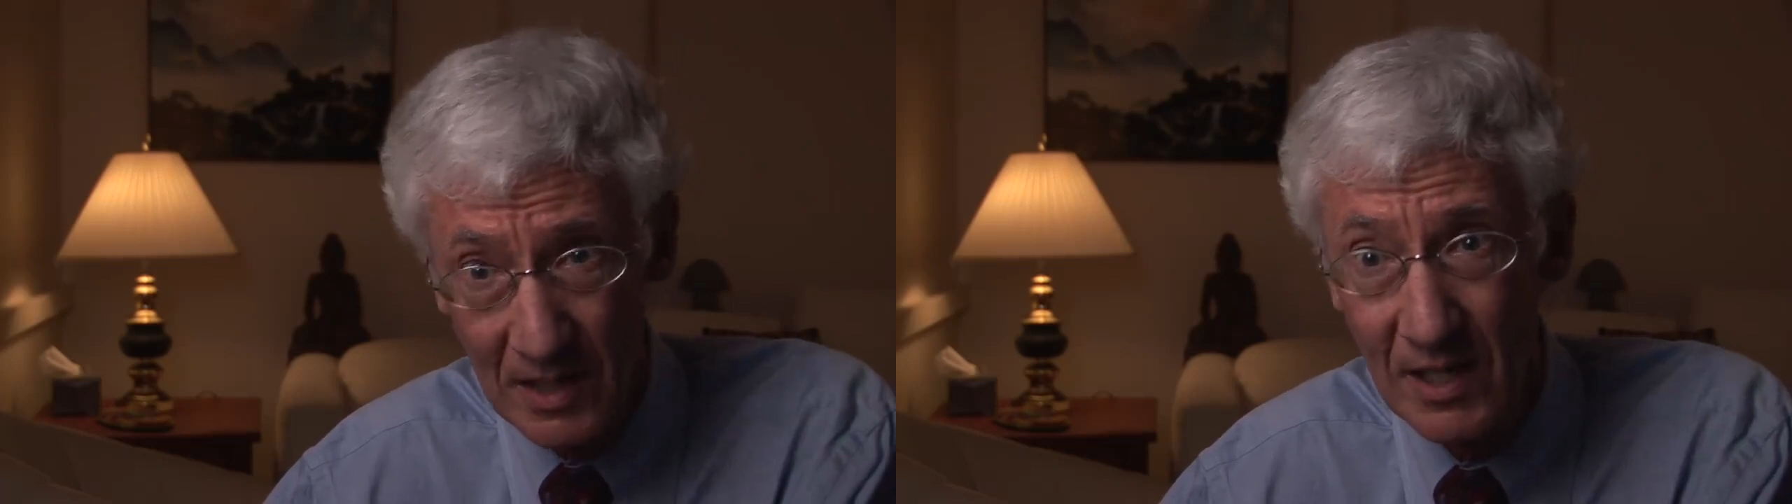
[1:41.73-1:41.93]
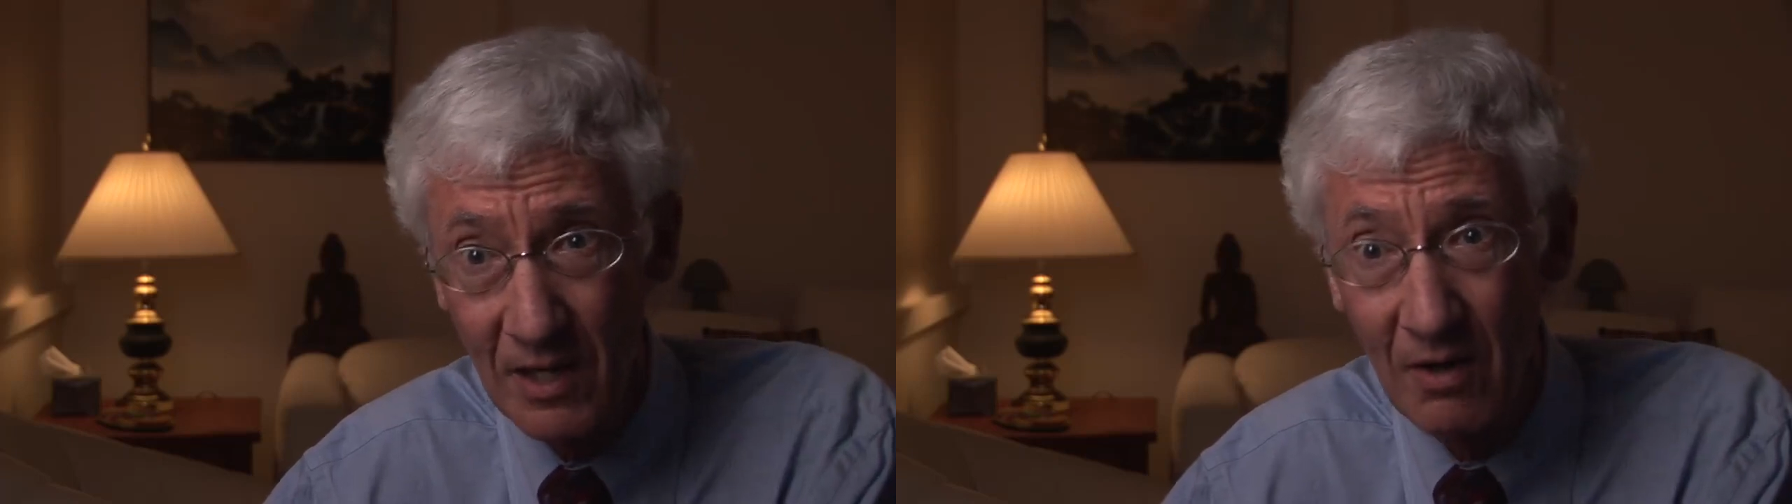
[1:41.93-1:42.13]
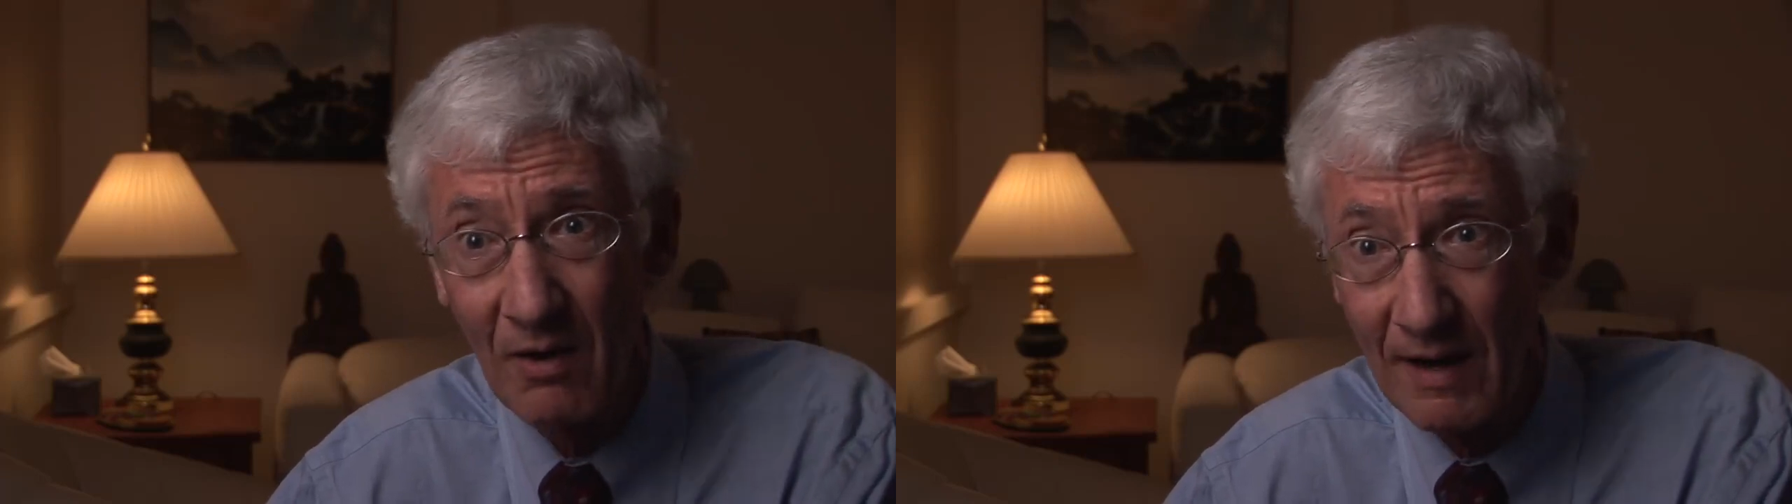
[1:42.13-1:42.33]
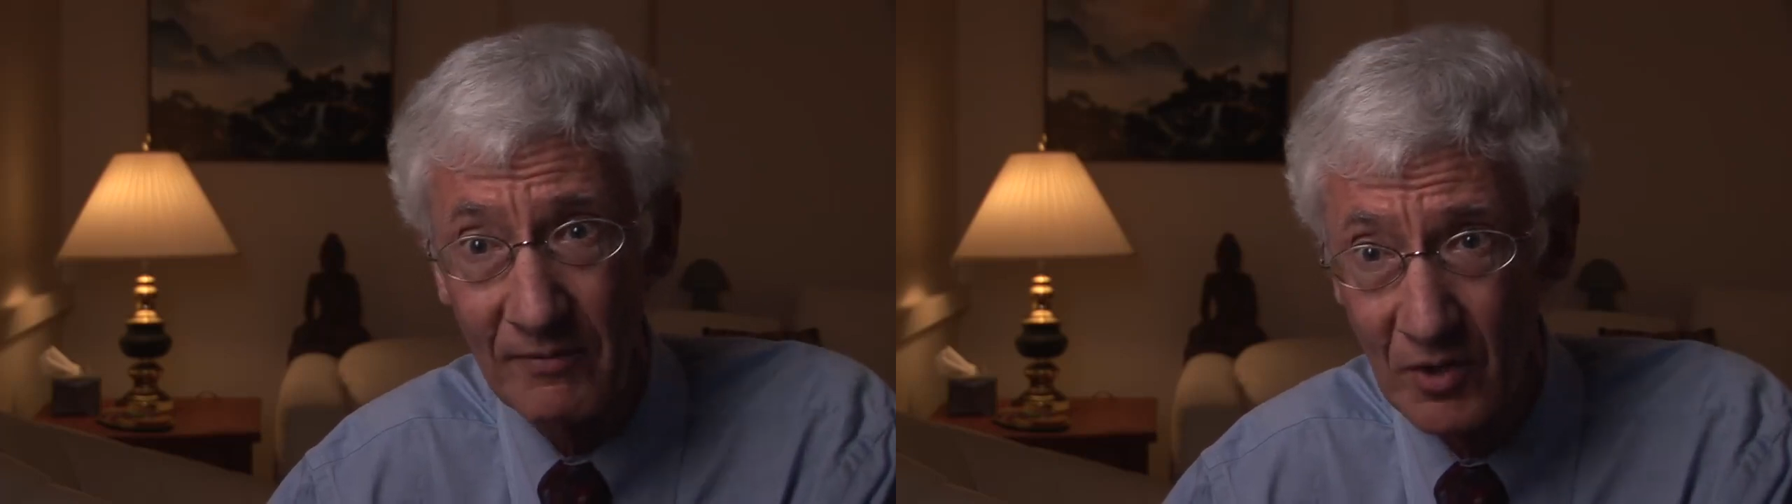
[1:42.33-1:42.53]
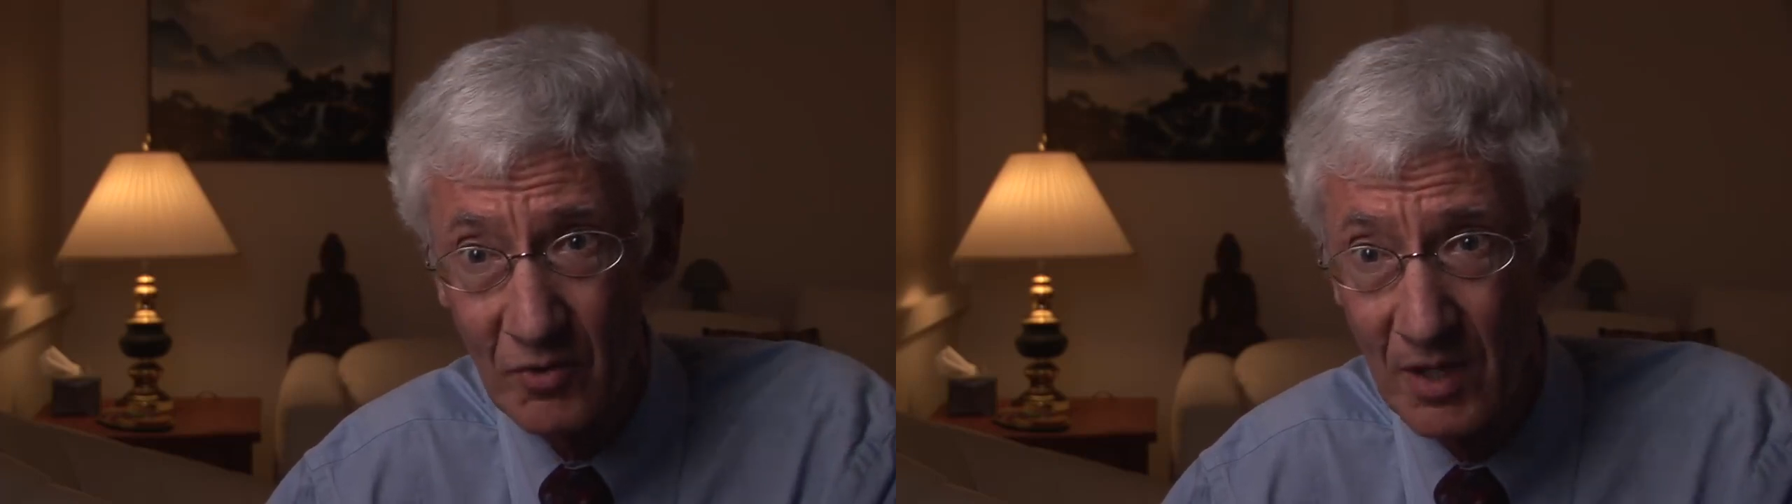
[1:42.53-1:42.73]
year
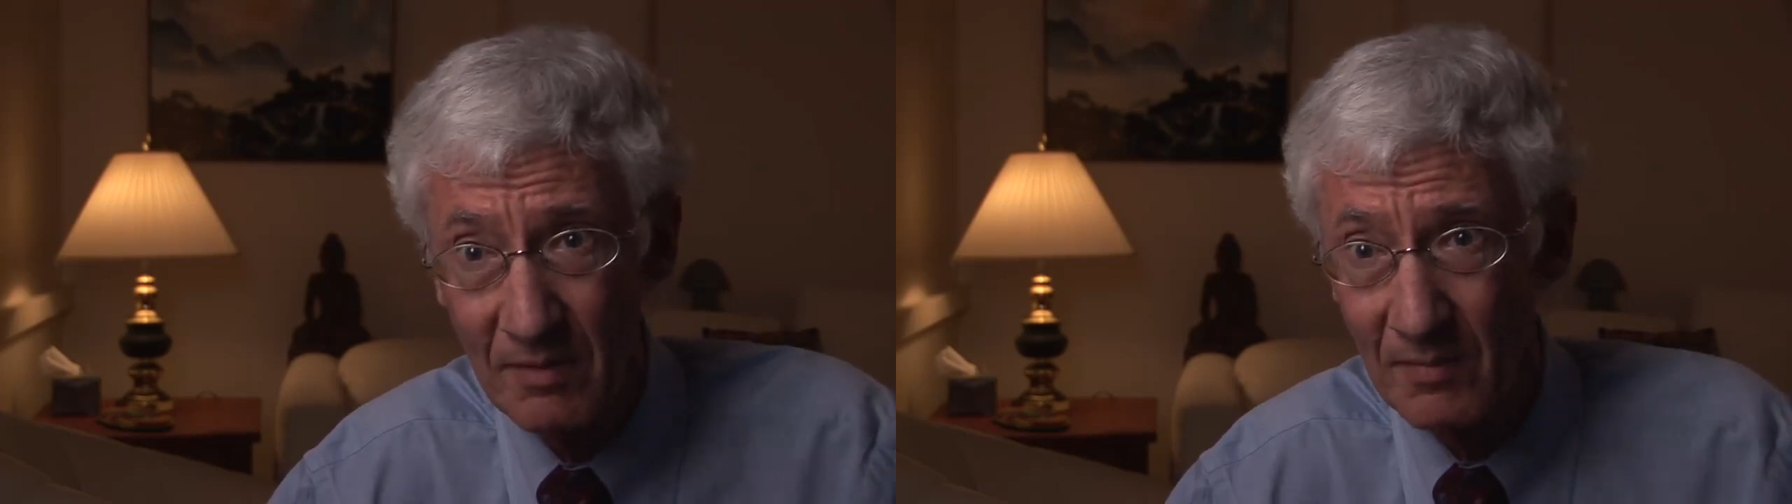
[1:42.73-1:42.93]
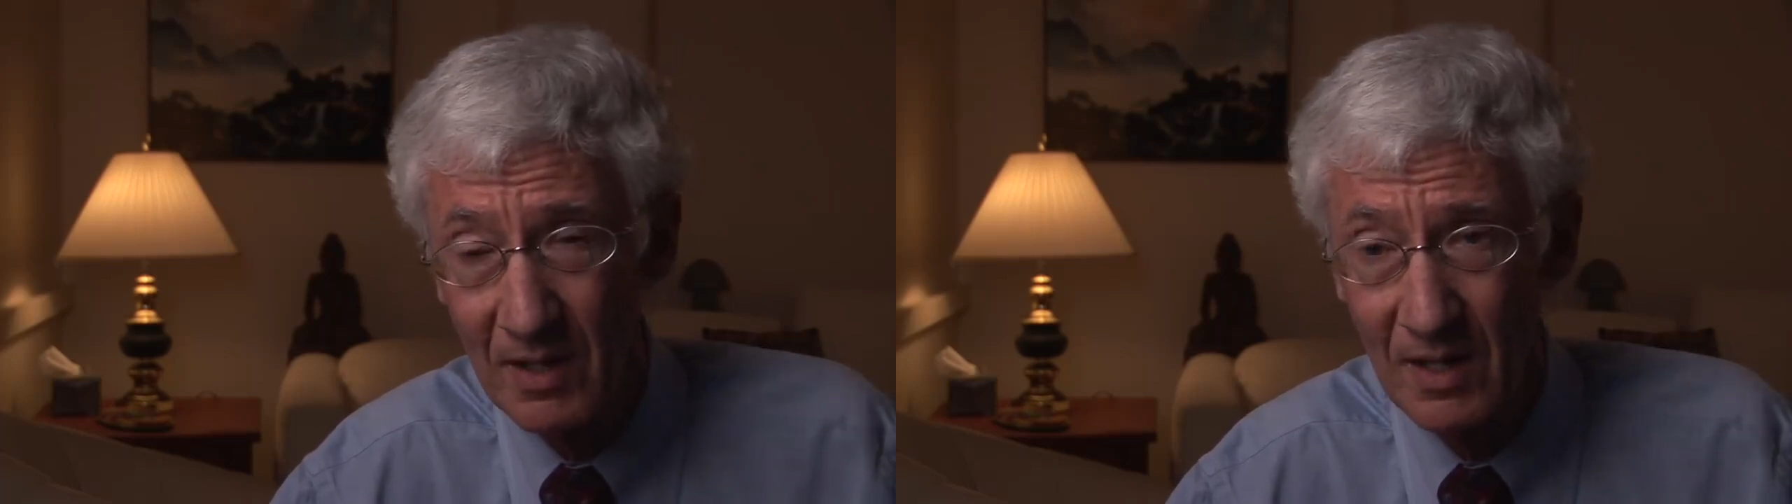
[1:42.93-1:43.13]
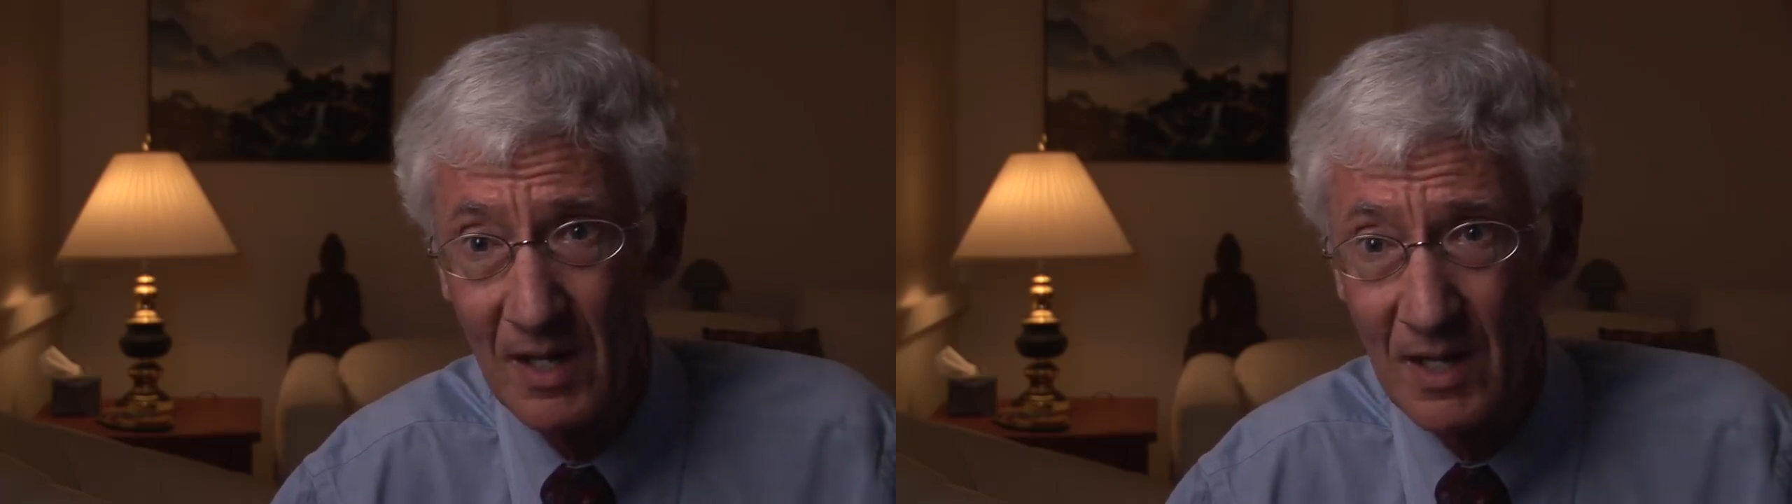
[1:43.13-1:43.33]
after treatment.